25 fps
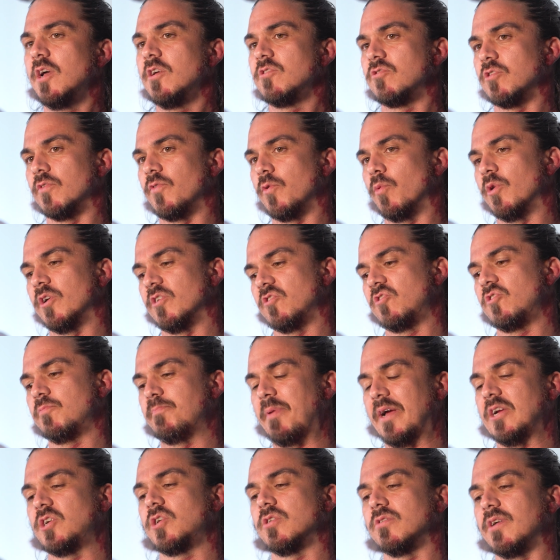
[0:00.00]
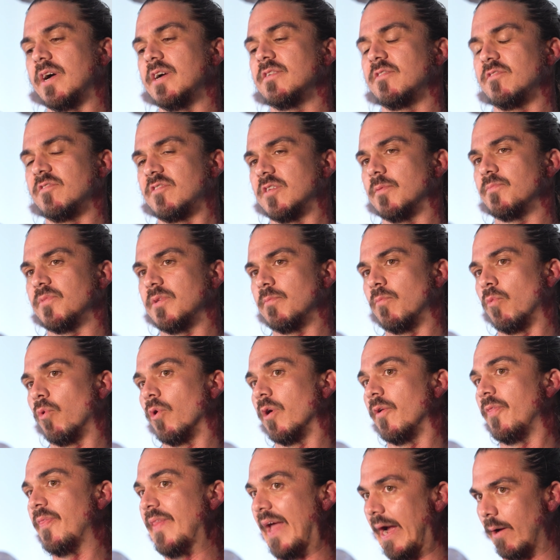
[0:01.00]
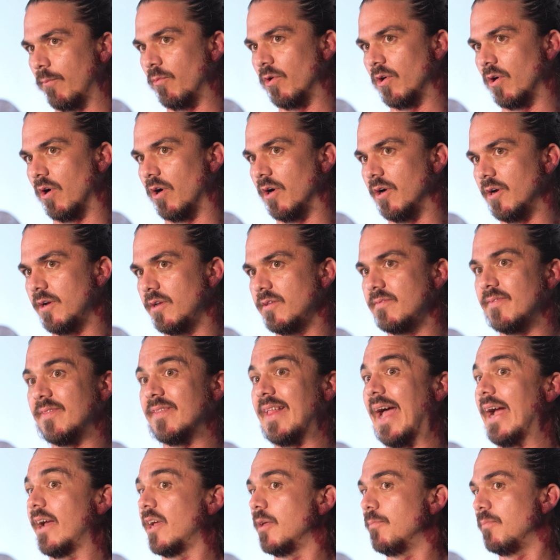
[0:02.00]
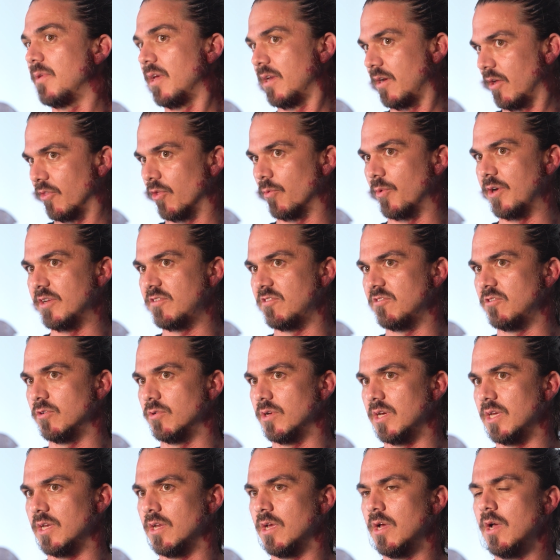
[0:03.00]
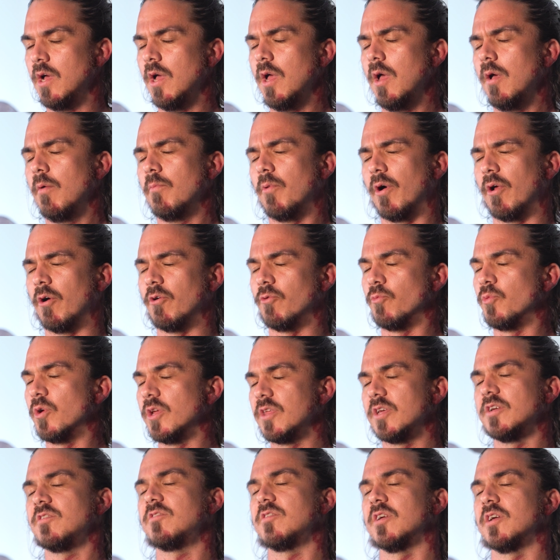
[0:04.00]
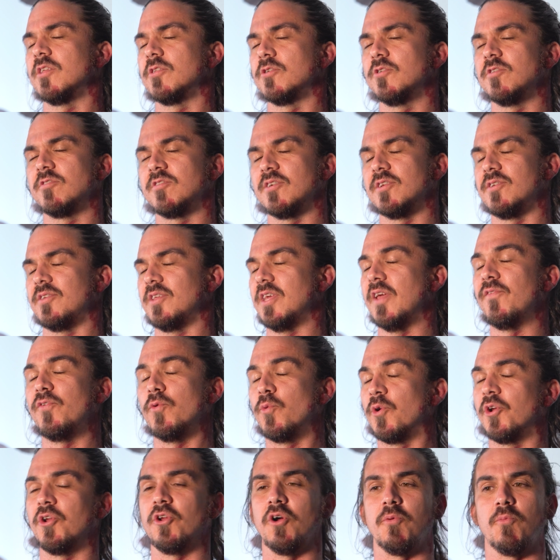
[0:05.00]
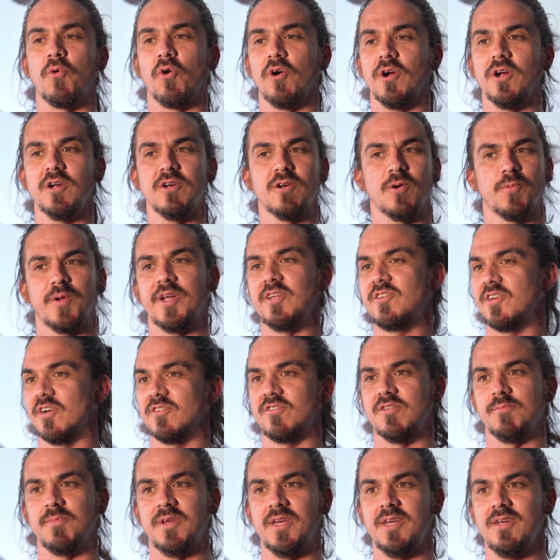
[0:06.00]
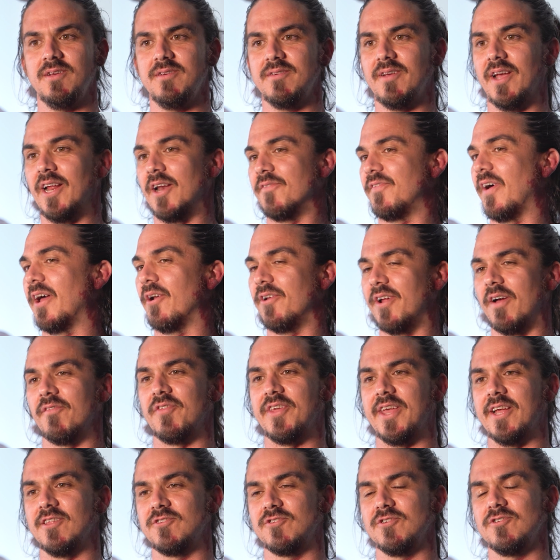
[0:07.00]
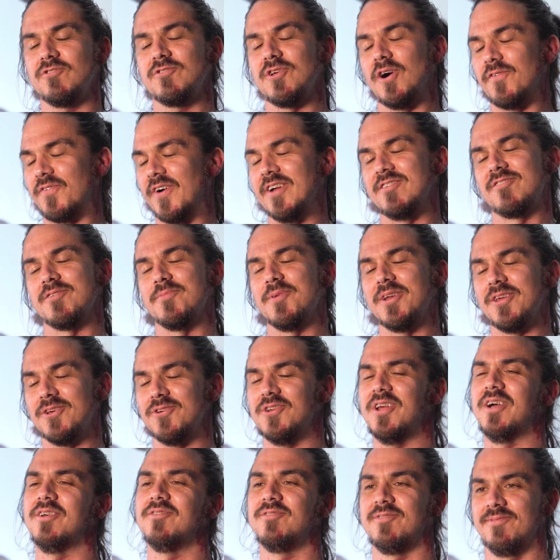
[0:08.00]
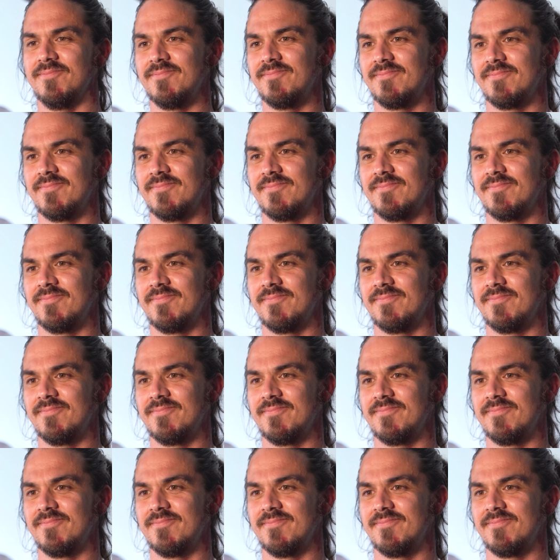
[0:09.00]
So if you want to specialize in something more in that regard, that can be another way to do it. What I would really say though is that if you want to know more, reach out to me. And if I don't have the answers, I'll find somebody who does.